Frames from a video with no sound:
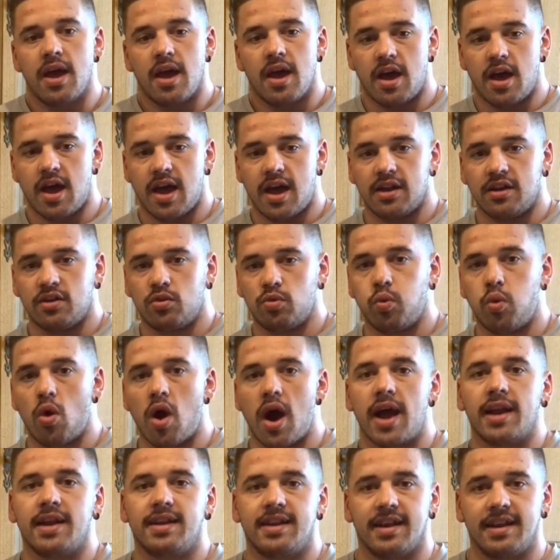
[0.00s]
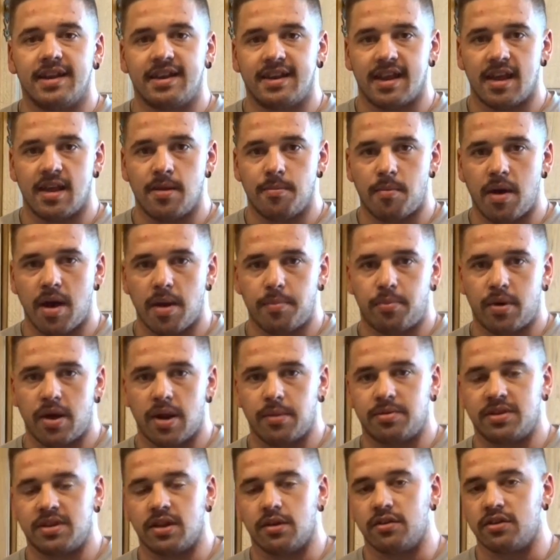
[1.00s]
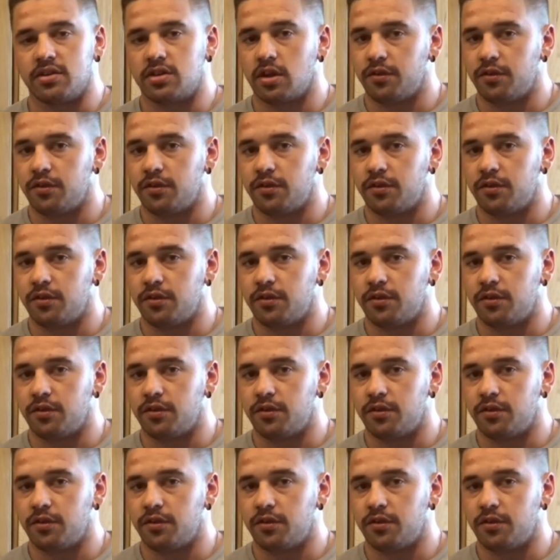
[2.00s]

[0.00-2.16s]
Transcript: and what I did in my prep series.